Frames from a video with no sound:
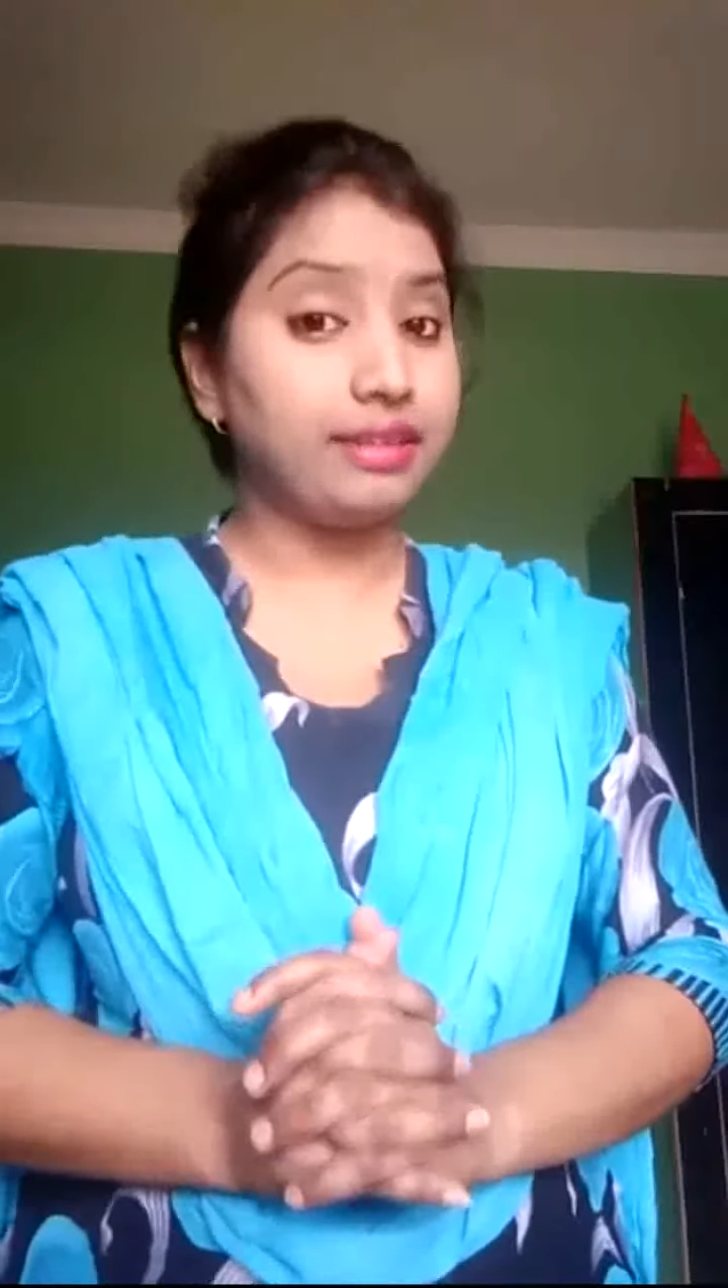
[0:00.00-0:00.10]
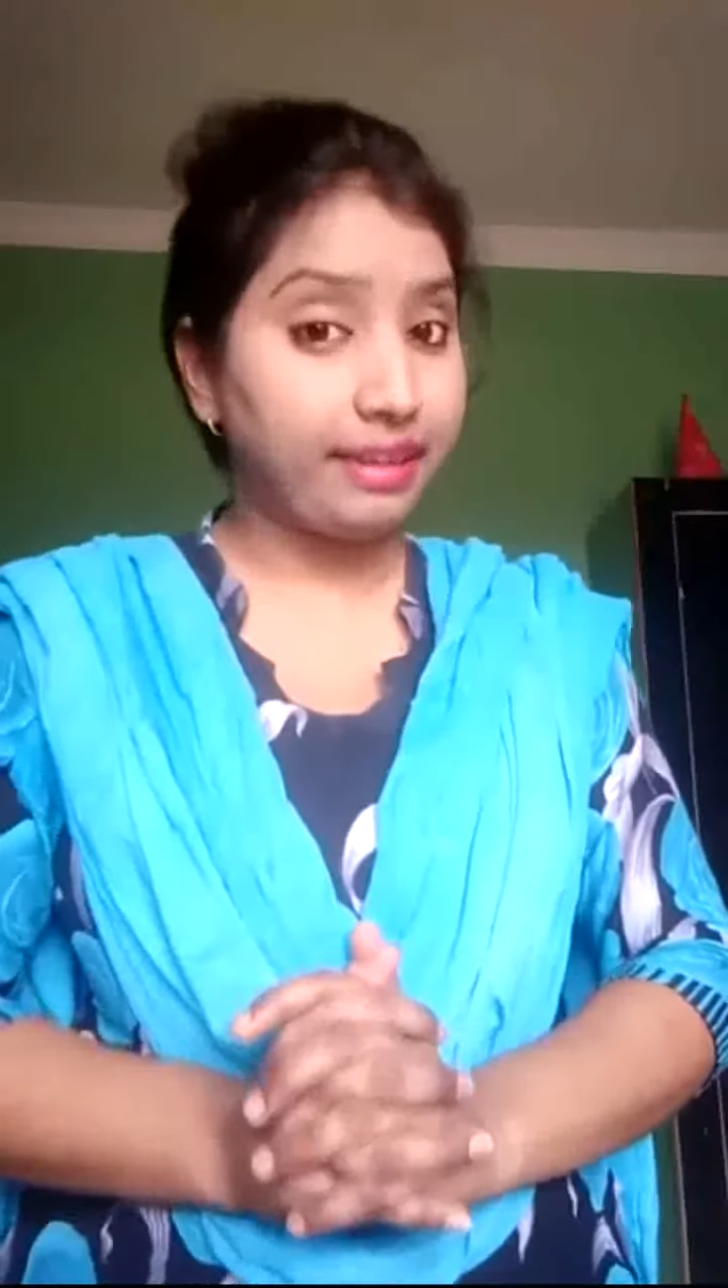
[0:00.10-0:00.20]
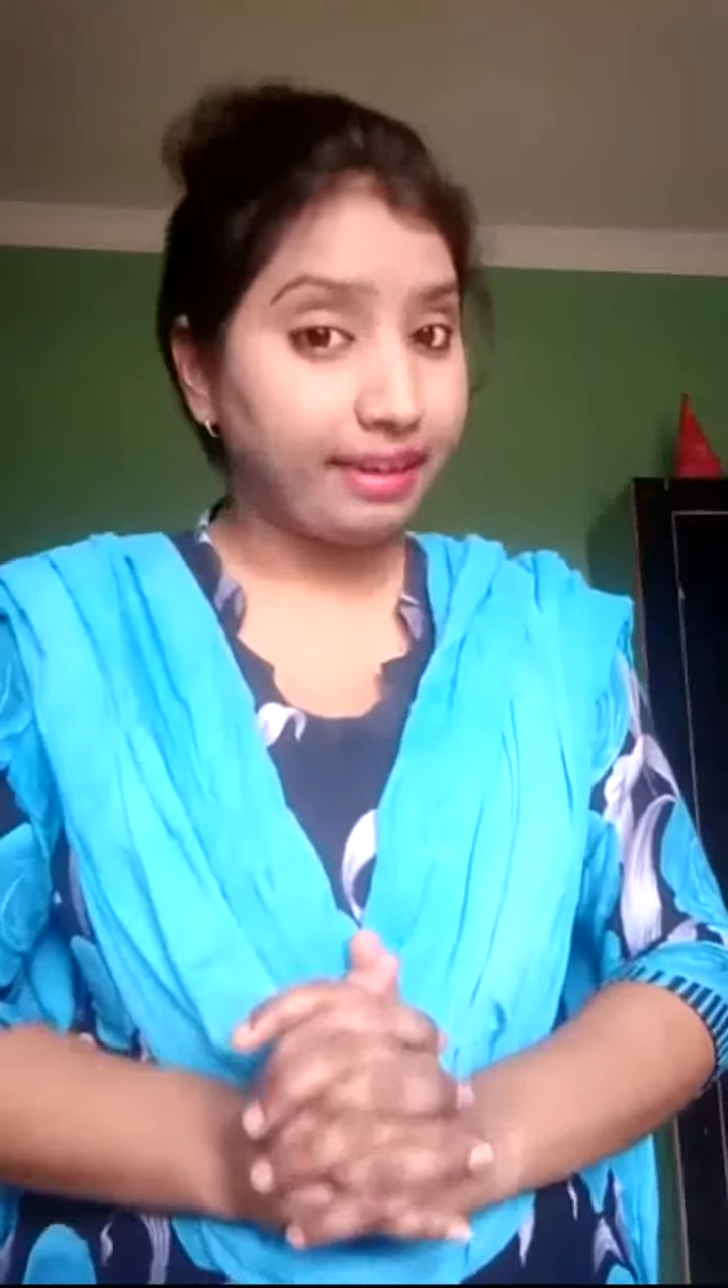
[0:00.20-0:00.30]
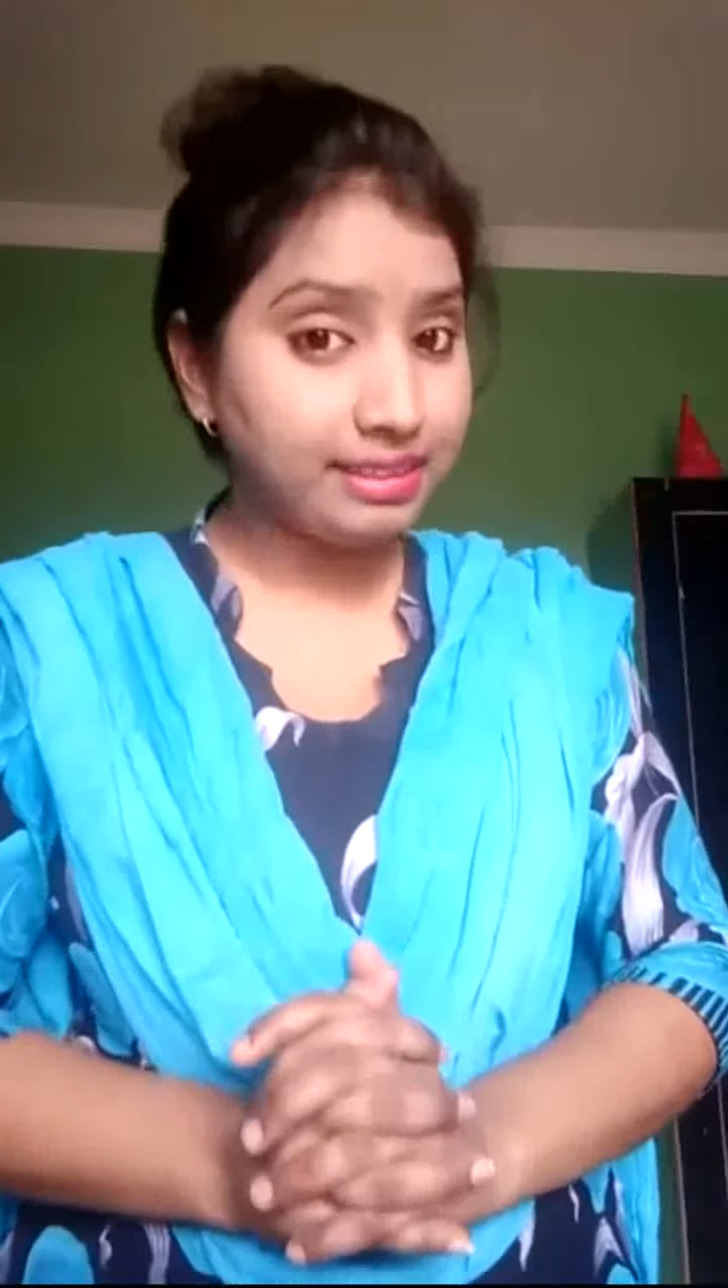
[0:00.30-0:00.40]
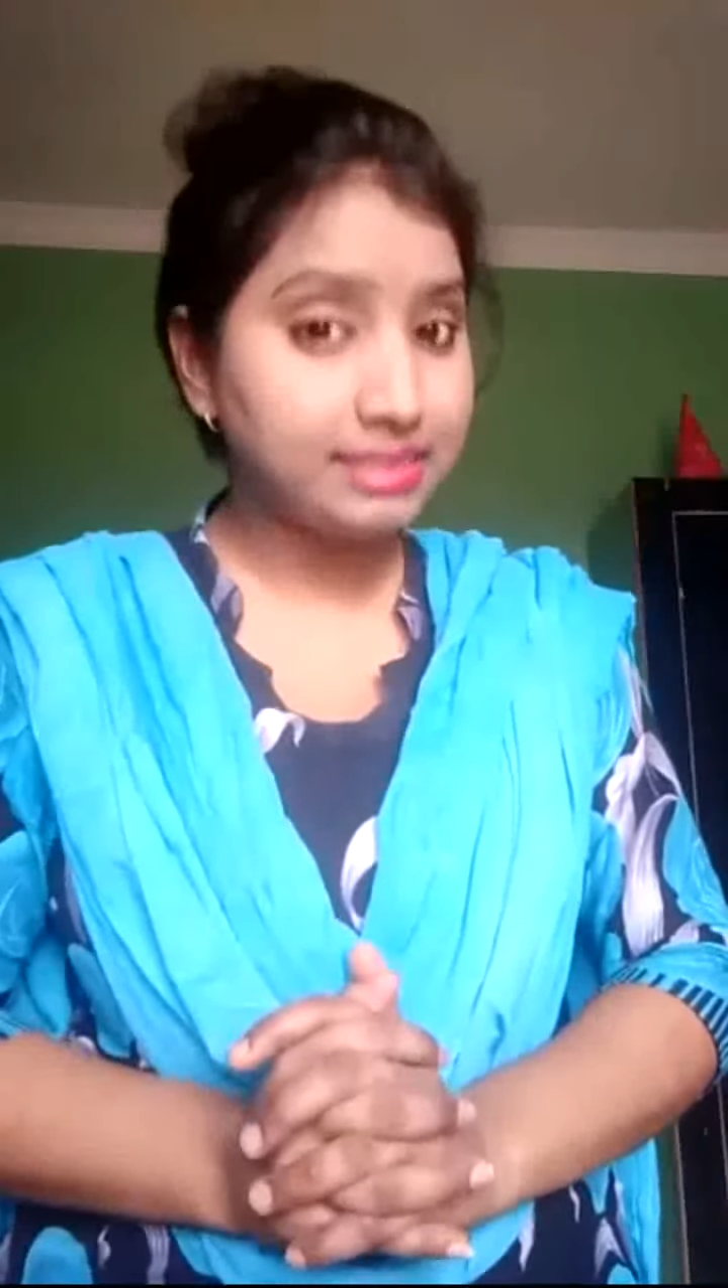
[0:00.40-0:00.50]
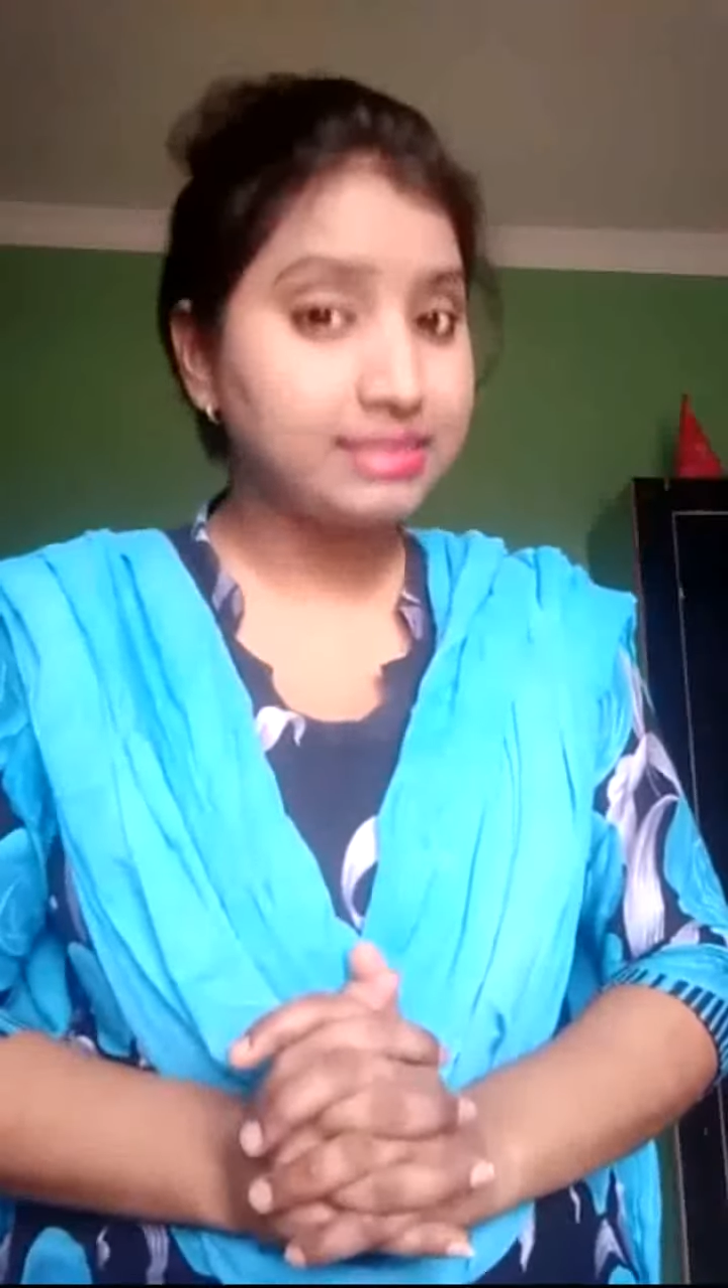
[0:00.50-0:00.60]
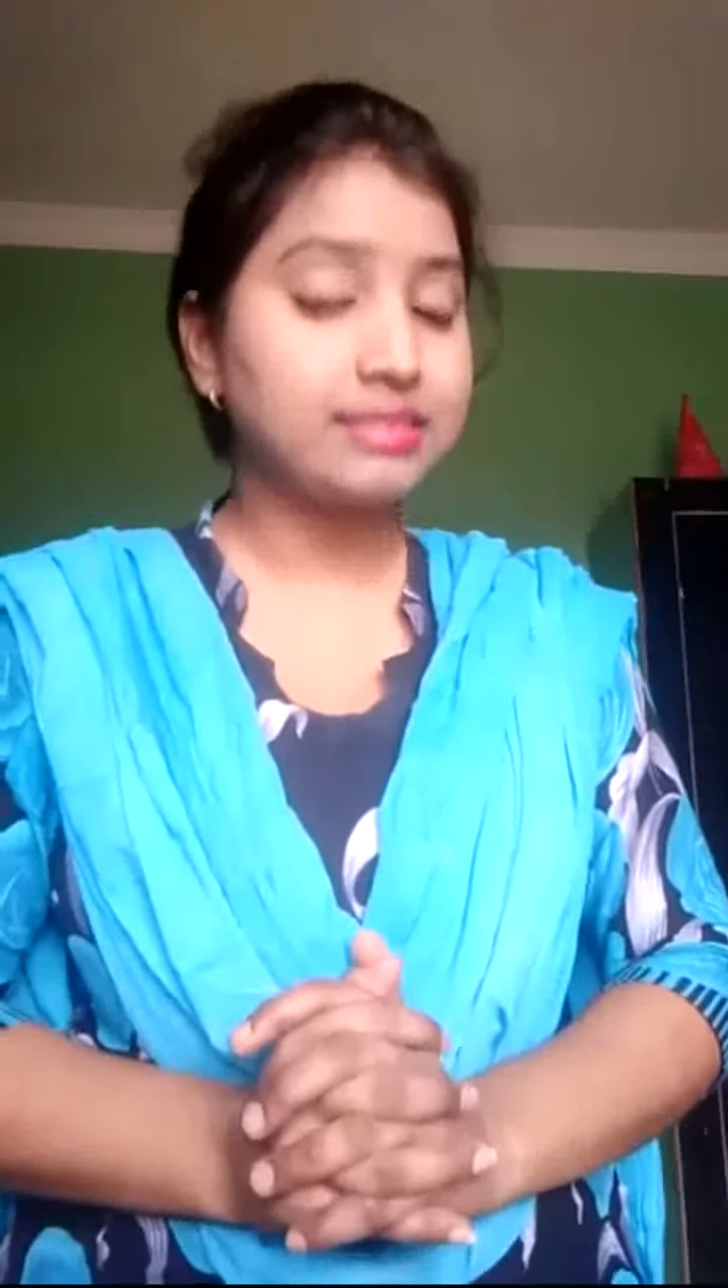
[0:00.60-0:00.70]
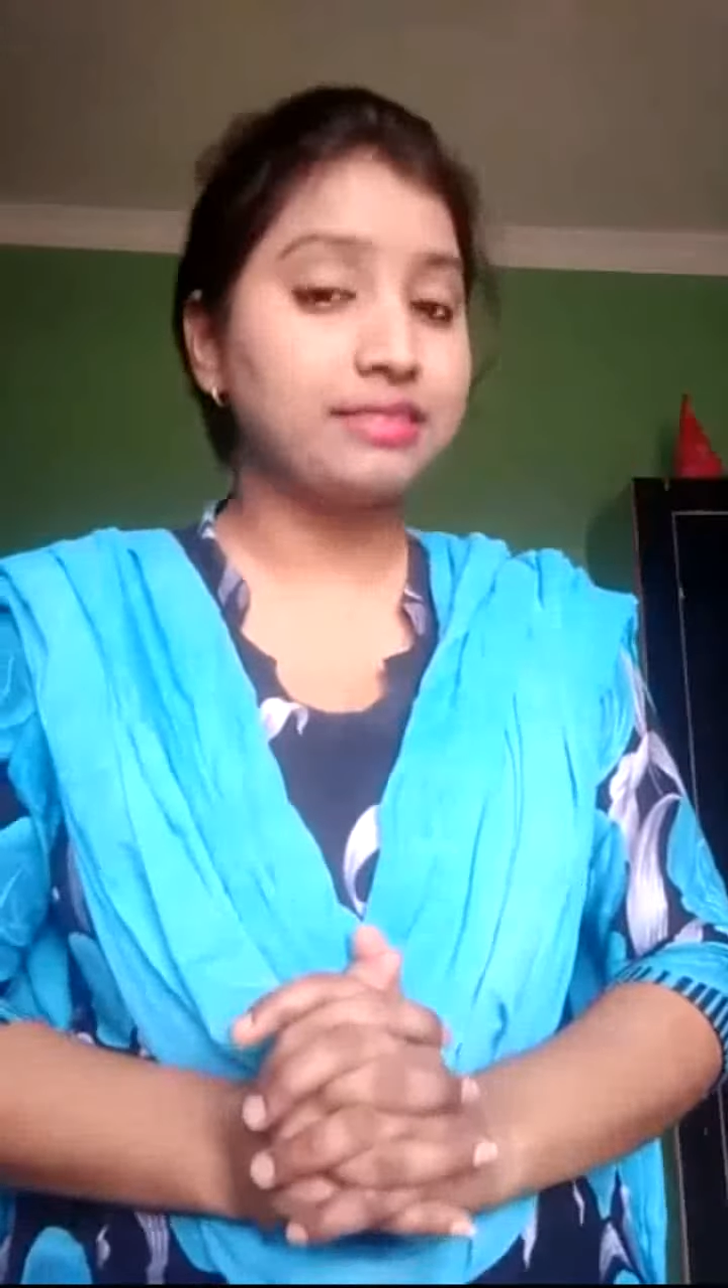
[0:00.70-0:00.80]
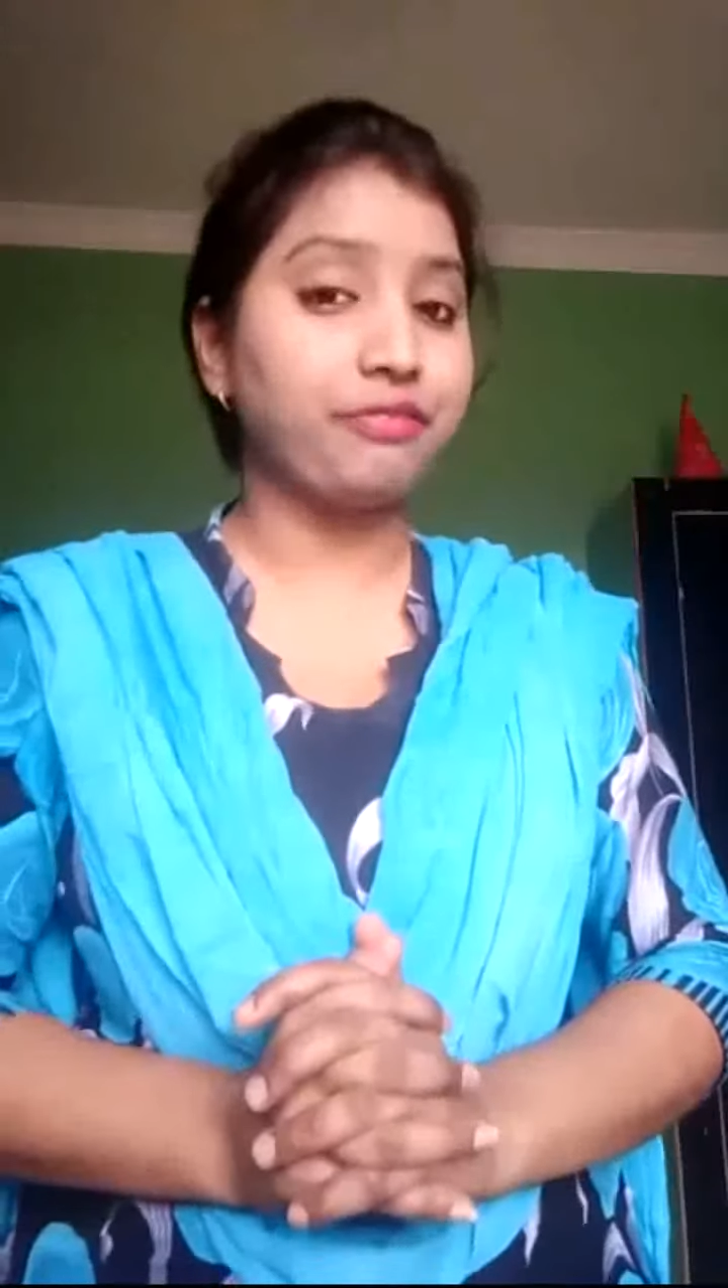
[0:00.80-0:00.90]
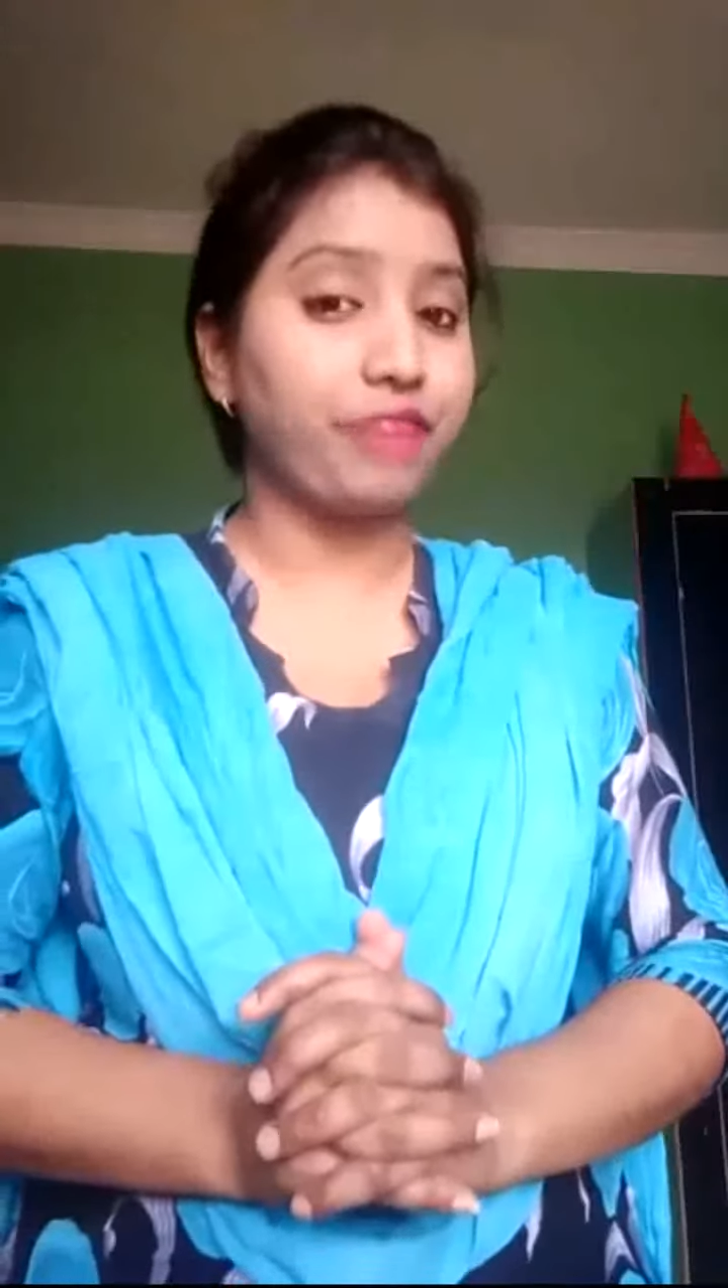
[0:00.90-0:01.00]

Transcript: yes